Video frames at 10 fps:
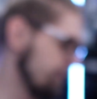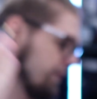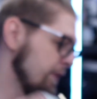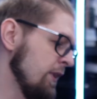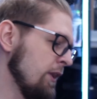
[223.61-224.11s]

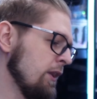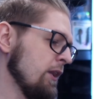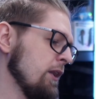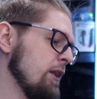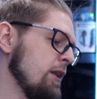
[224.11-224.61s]

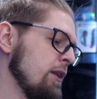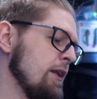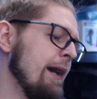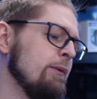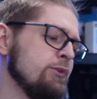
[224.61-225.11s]

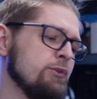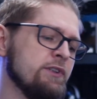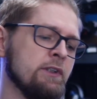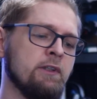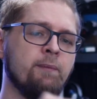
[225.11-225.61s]
I was
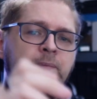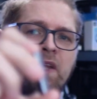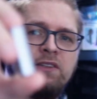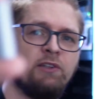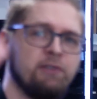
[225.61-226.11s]
using
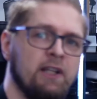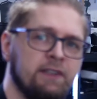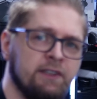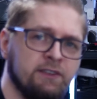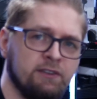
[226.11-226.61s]
something
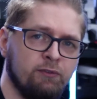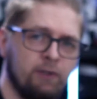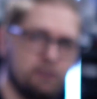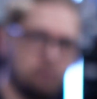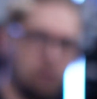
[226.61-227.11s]
like this, a
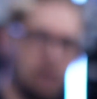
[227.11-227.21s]
very small